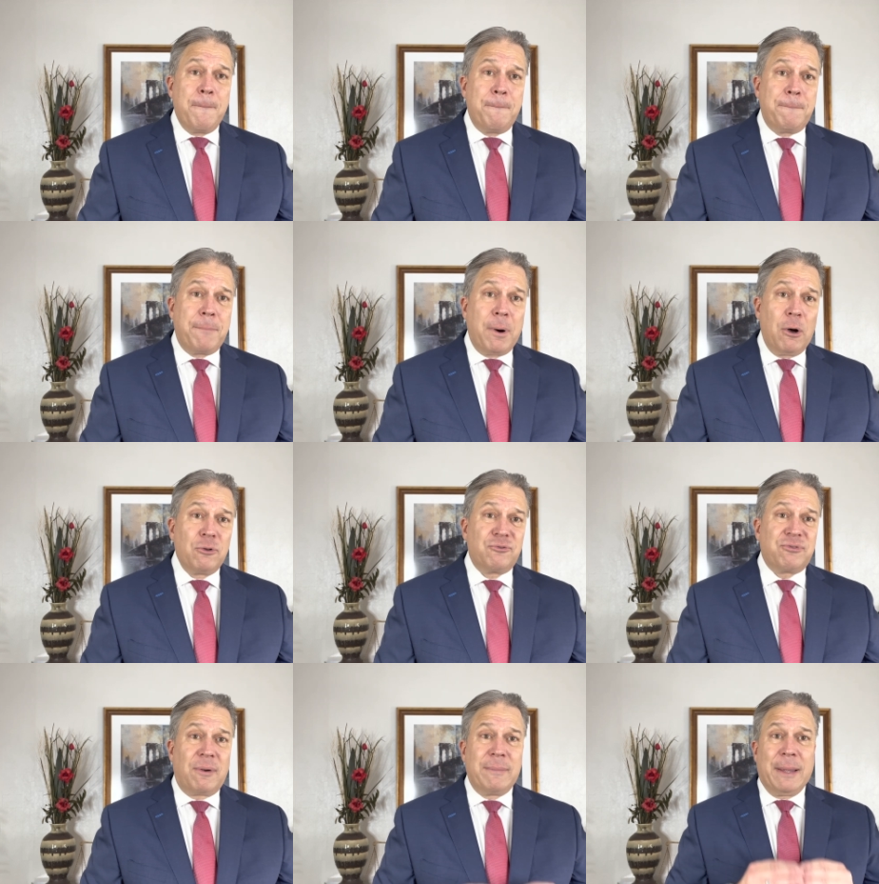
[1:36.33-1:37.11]
both
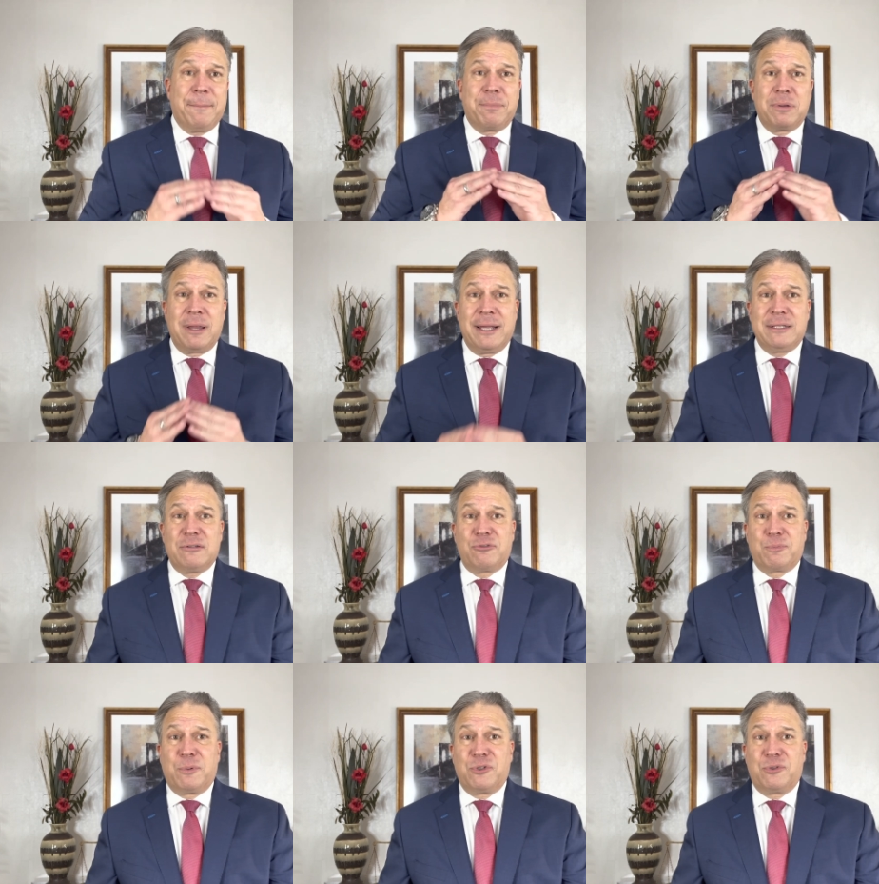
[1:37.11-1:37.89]
from a
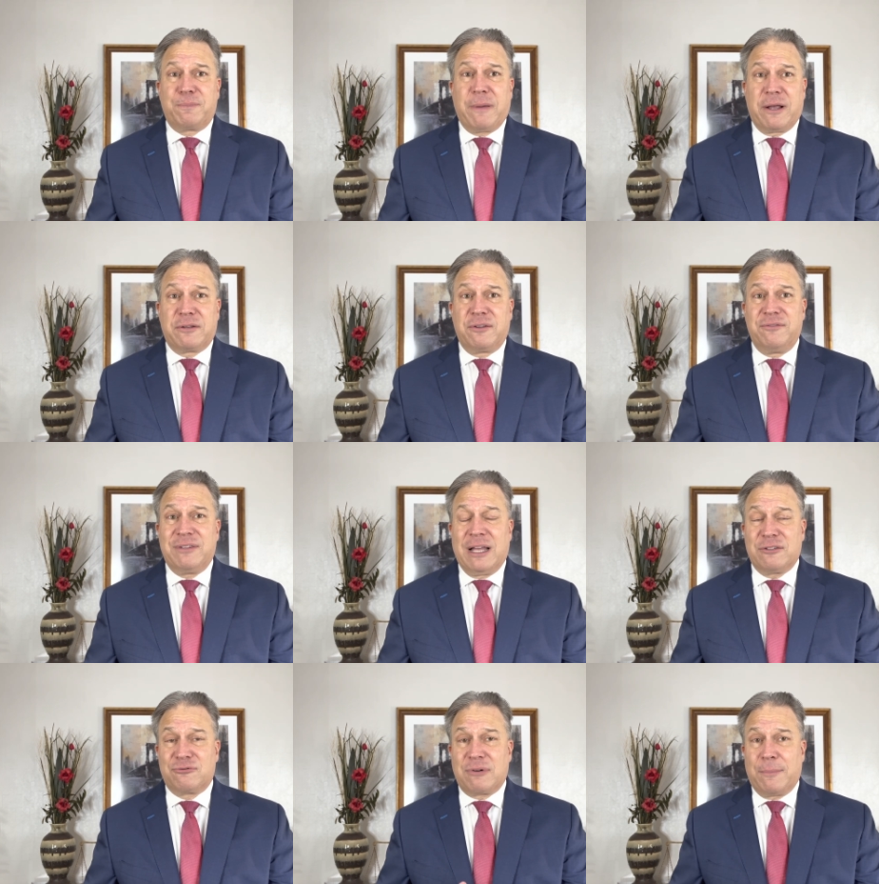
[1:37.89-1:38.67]
plaintiff's perspective,
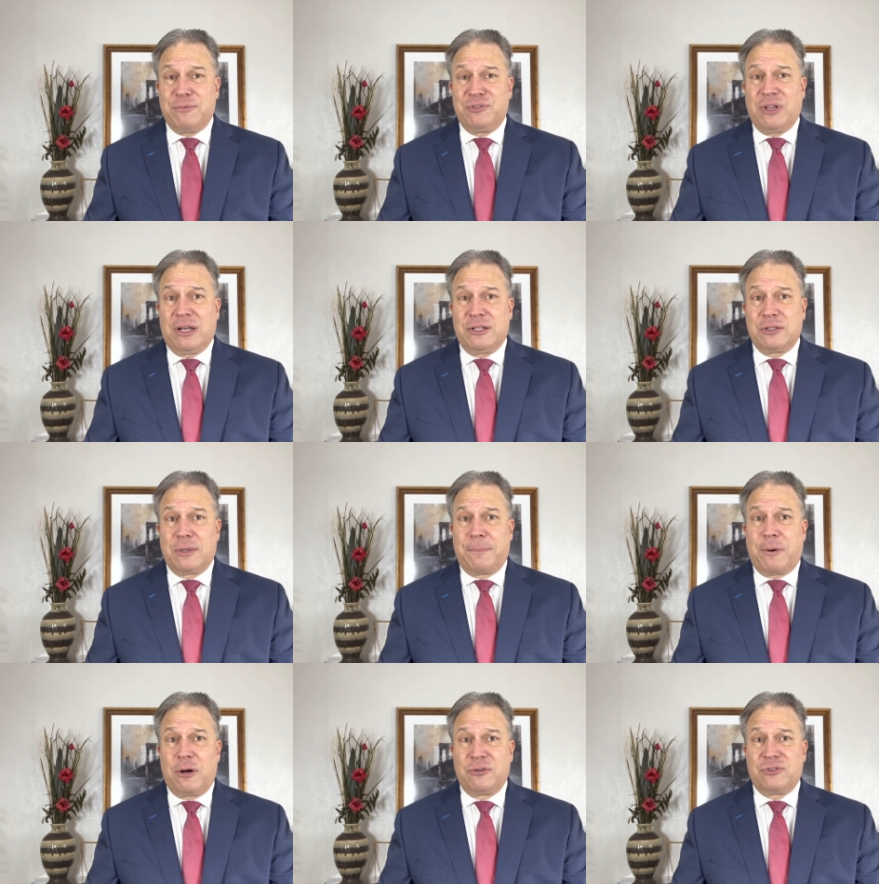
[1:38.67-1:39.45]
that's representing the
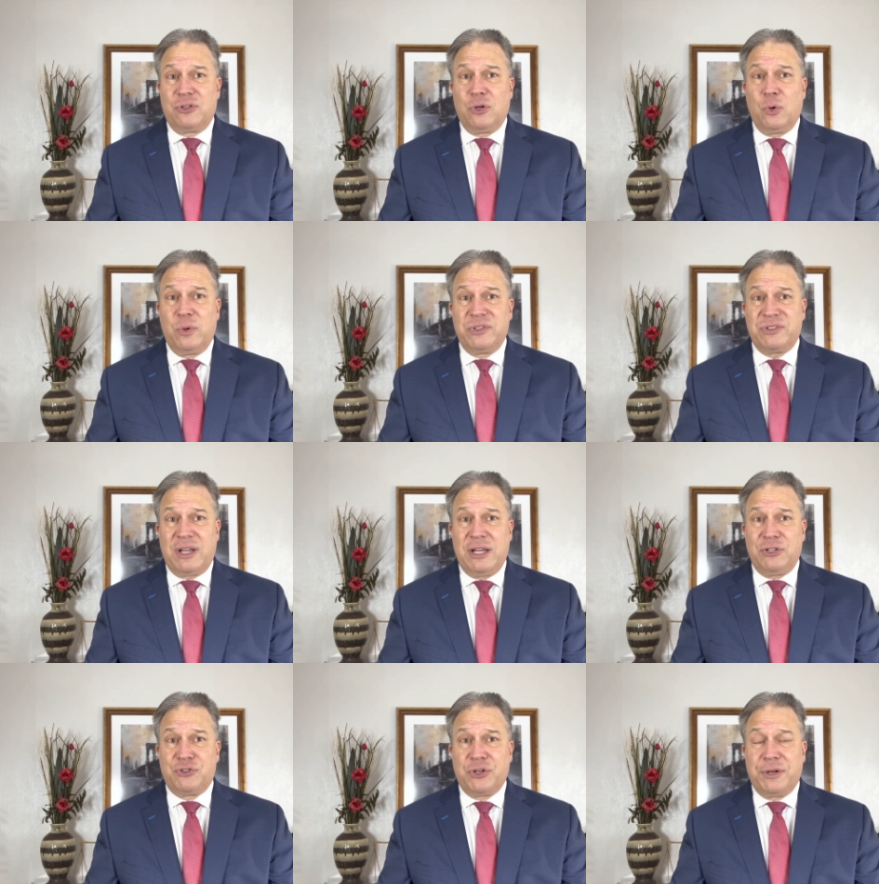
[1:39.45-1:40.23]
person who is
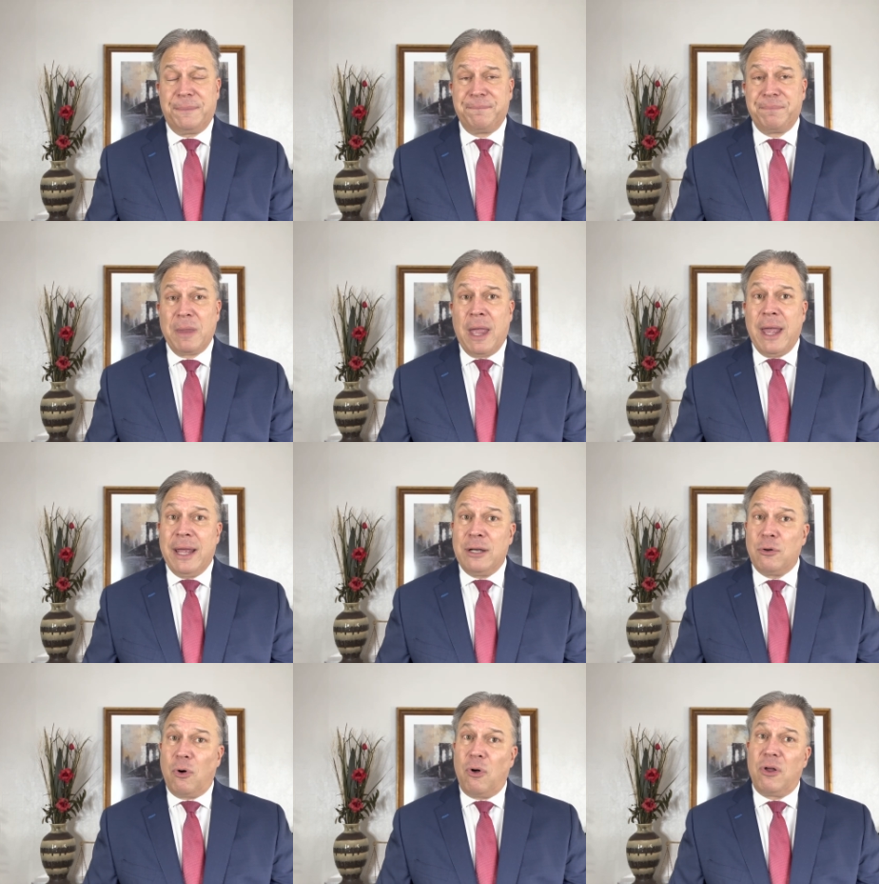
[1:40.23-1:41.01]
injured,
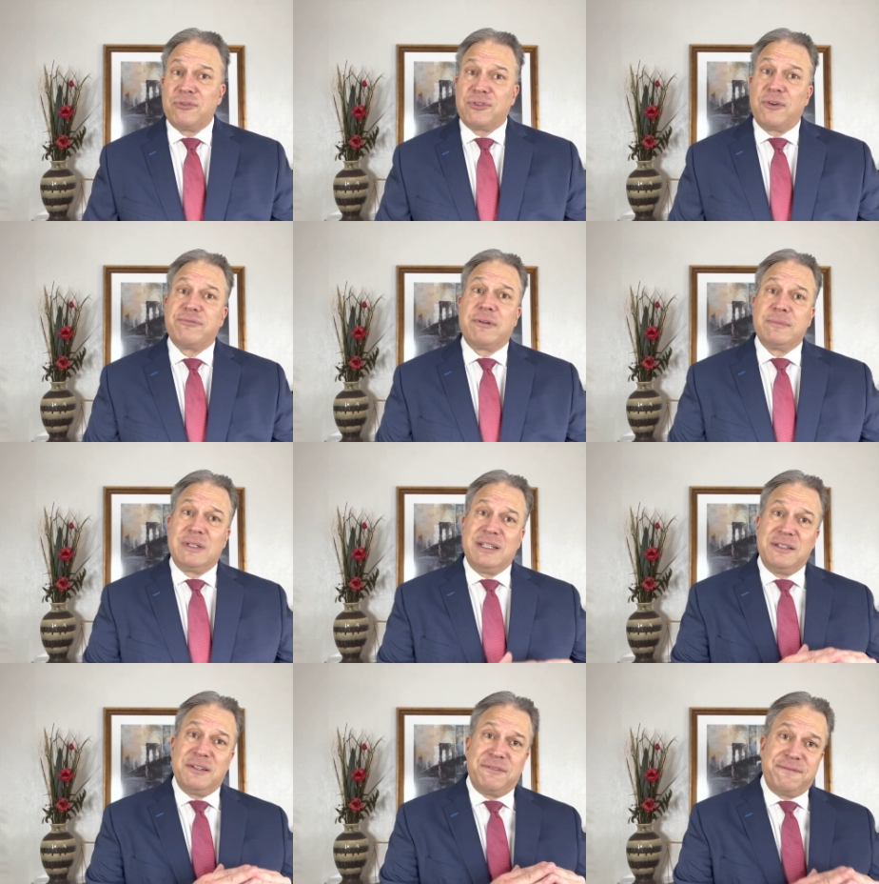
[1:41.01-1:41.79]
and also from
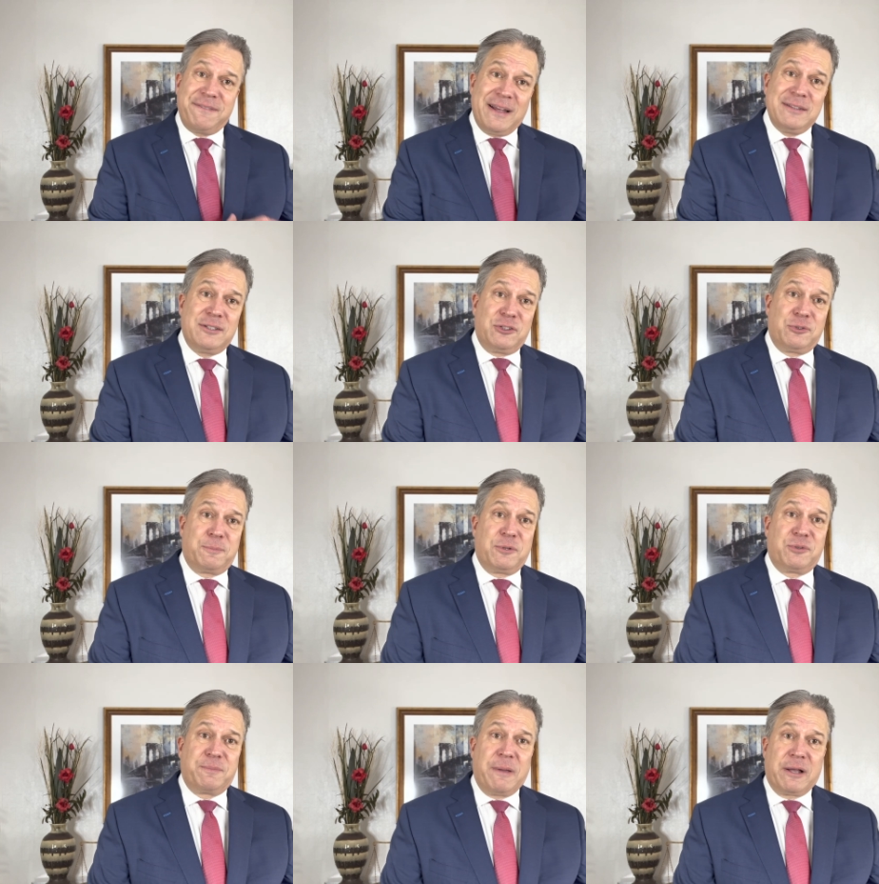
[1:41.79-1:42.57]
the defendant's
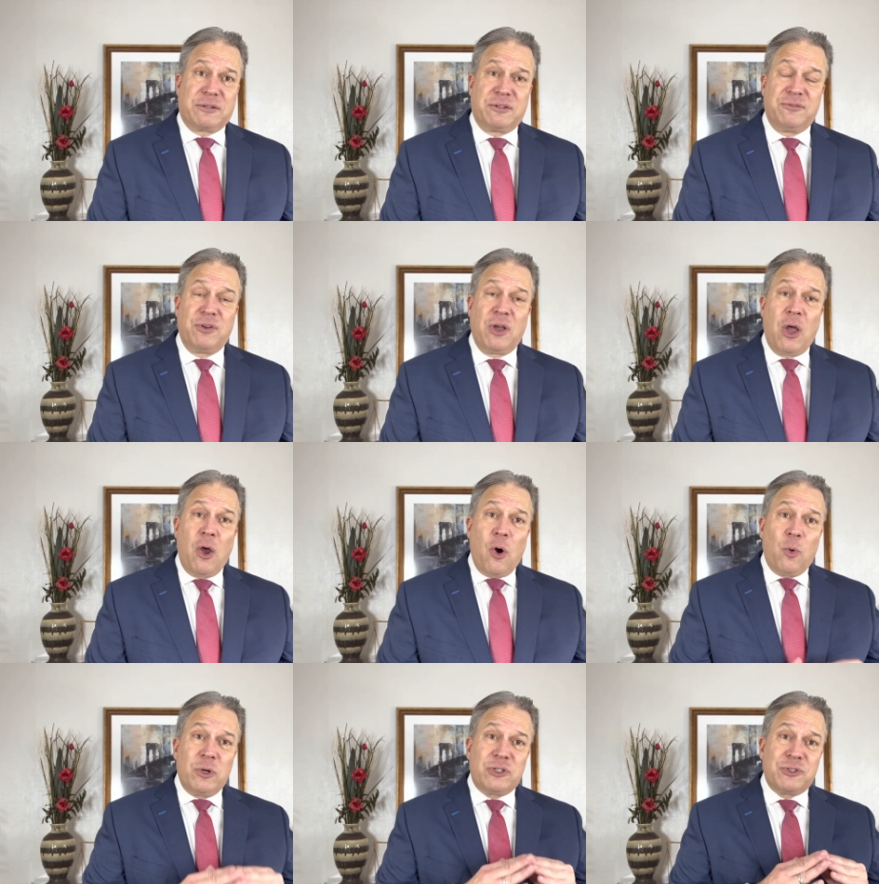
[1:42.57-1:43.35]
perspective,
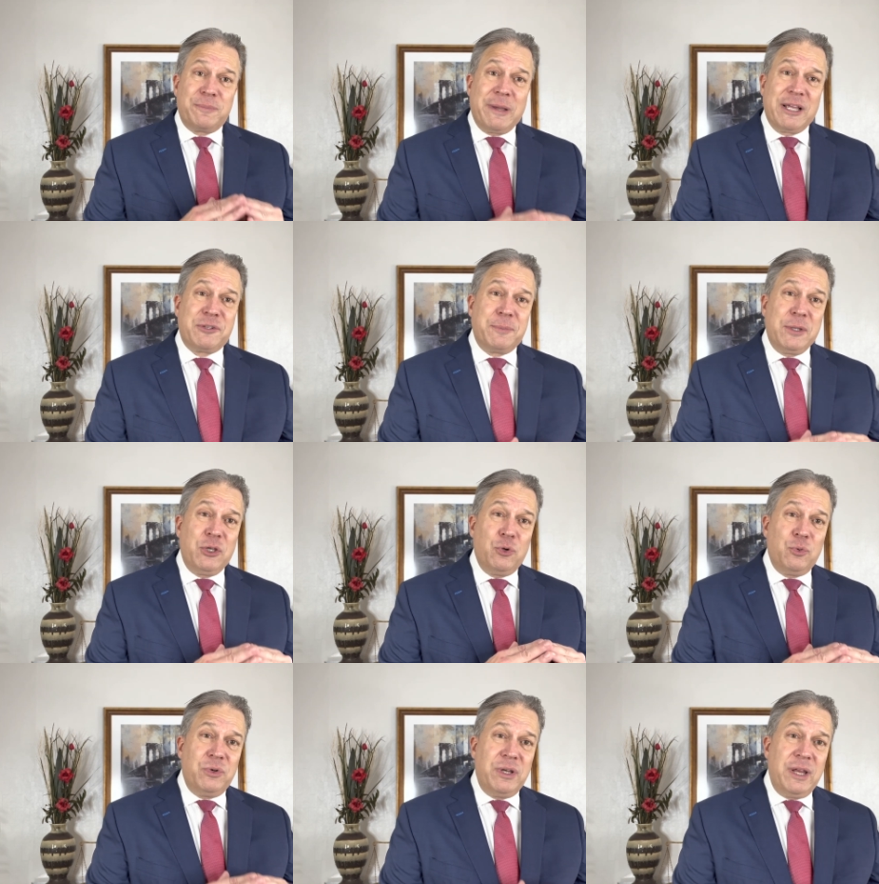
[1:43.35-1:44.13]
which makes me
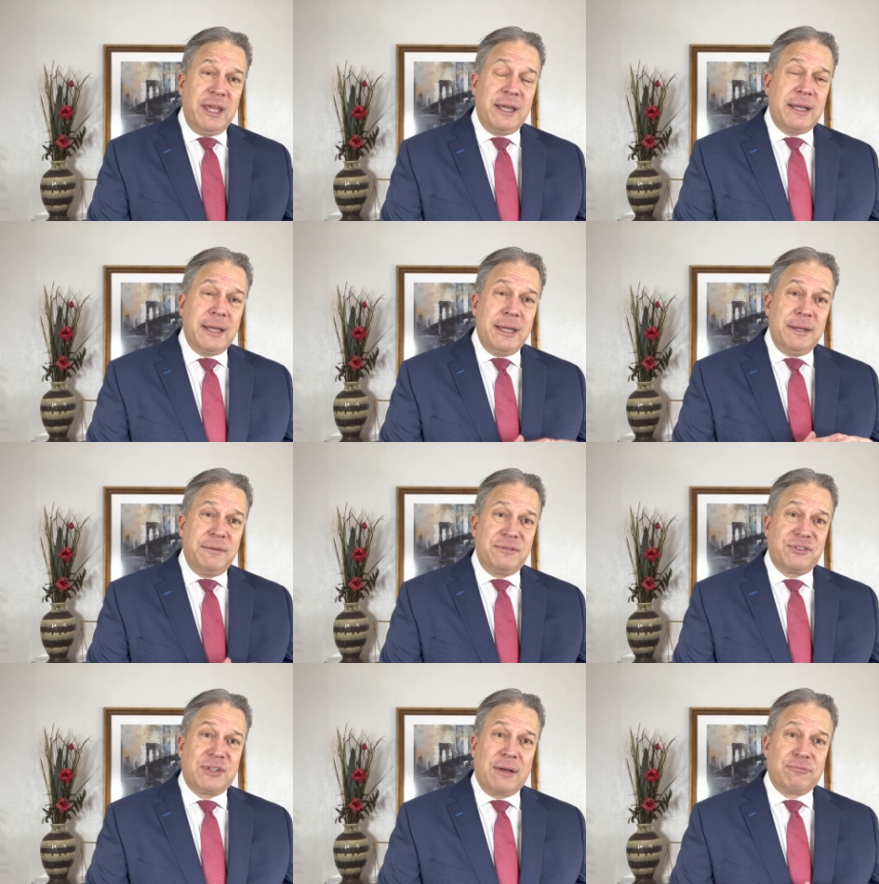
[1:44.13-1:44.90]
unique in
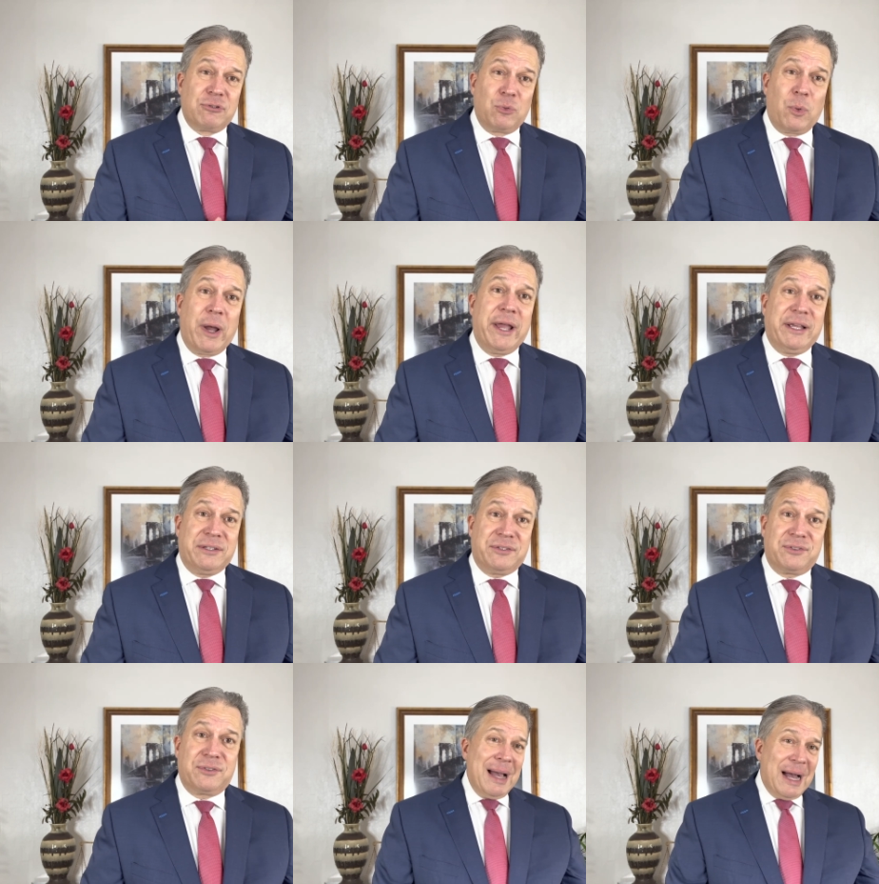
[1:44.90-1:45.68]
several
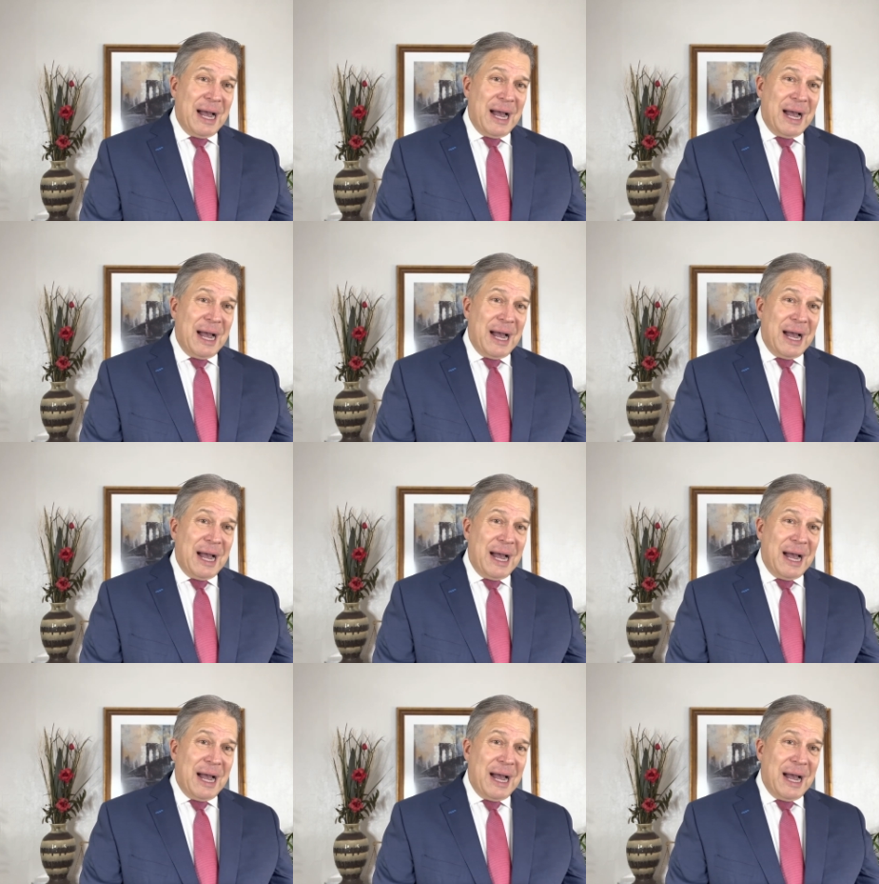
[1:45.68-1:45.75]
ways.